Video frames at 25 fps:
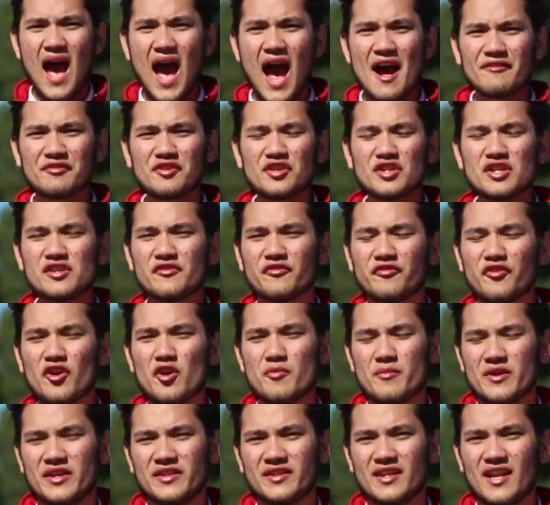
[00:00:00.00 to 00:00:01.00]
After
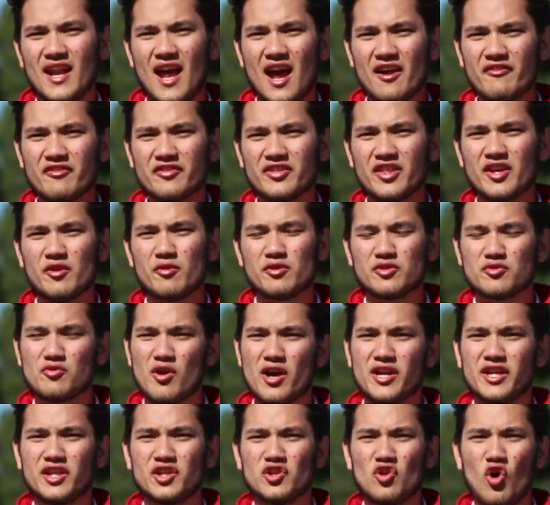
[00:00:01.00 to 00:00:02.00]
confirming that everything was
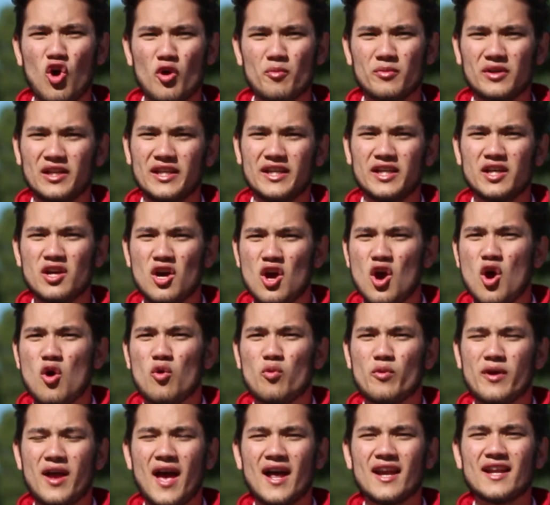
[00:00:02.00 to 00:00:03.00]
running normally,
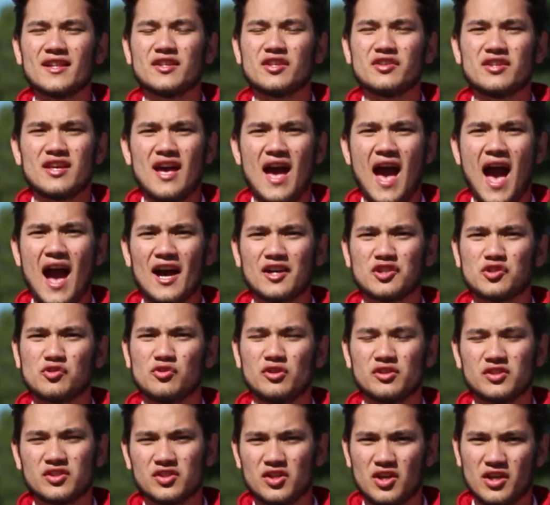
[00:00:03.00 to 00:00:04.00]
we headed to the
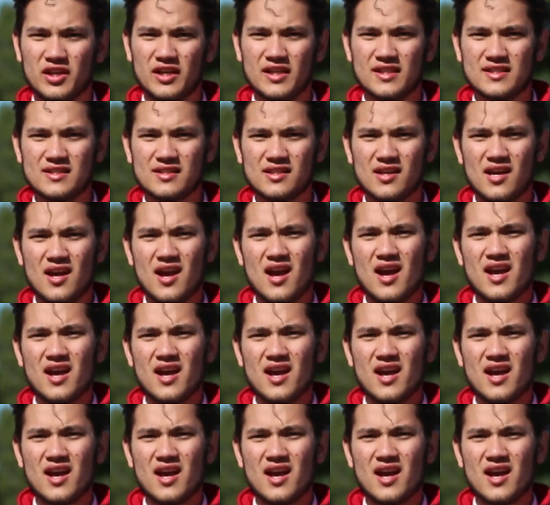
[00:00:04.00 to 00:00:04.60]
actual circuit.